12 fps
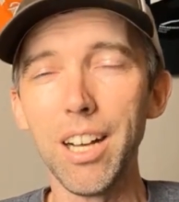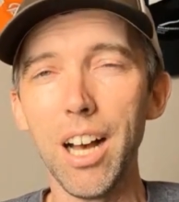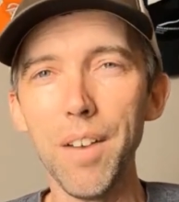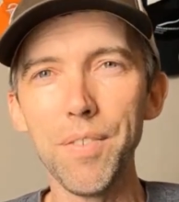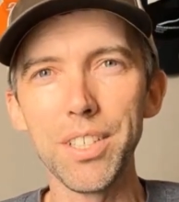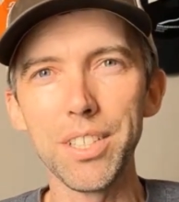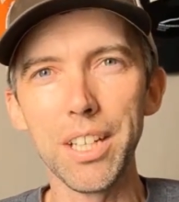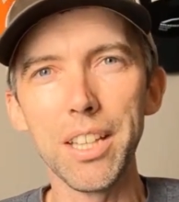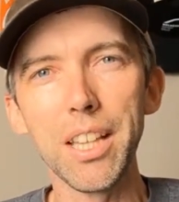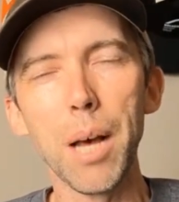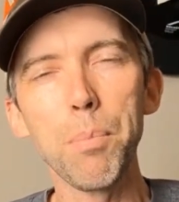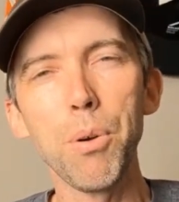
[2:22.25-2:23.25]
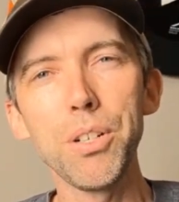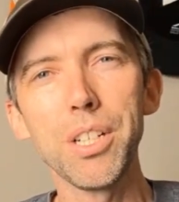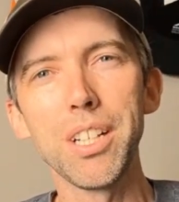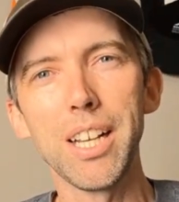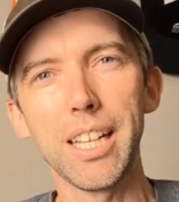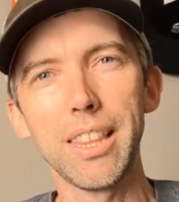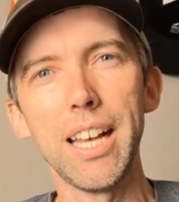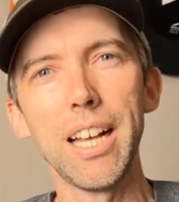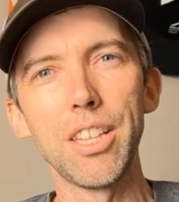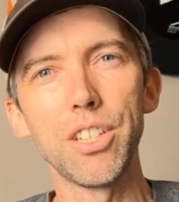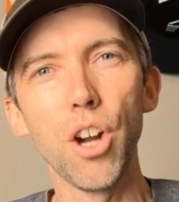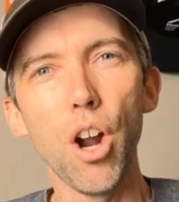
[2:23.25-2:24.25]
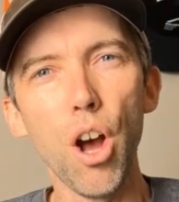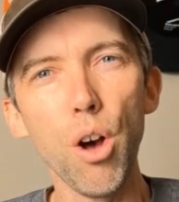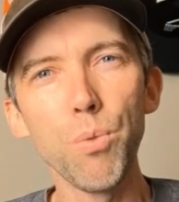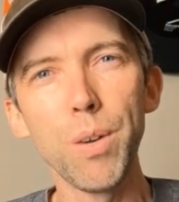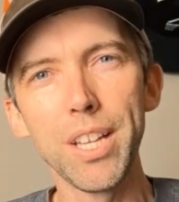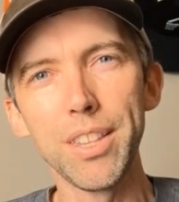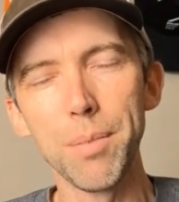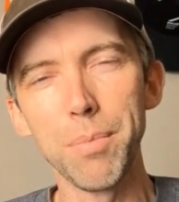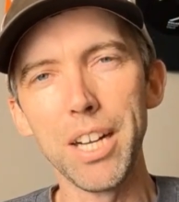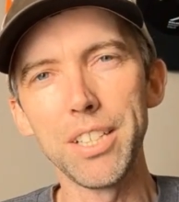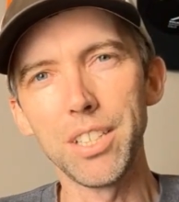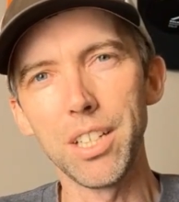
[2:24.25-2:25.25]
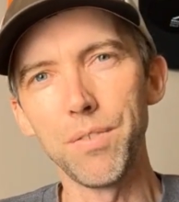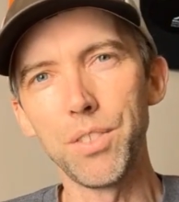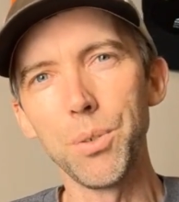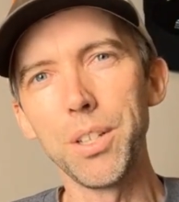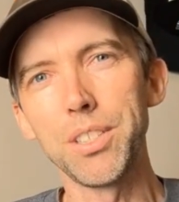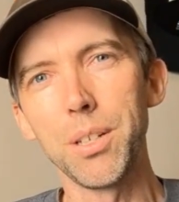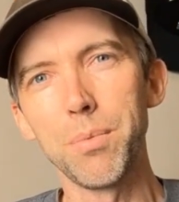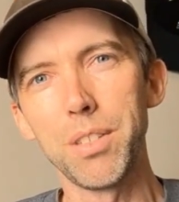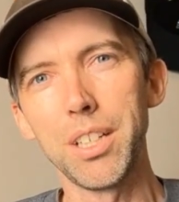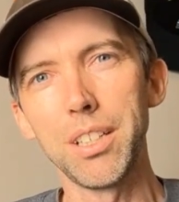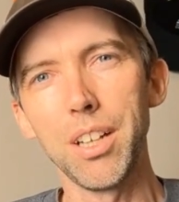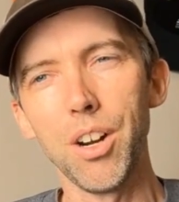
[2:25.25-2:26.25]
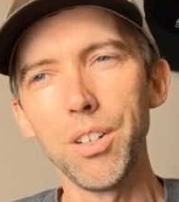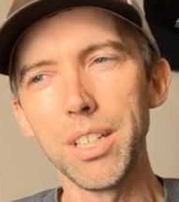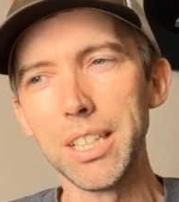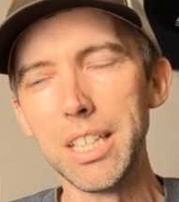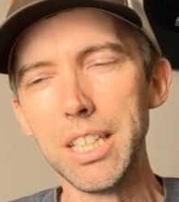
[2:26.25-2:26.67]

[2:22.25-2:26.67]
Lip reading: obviously a person like that's already in the mindset of doing something, already,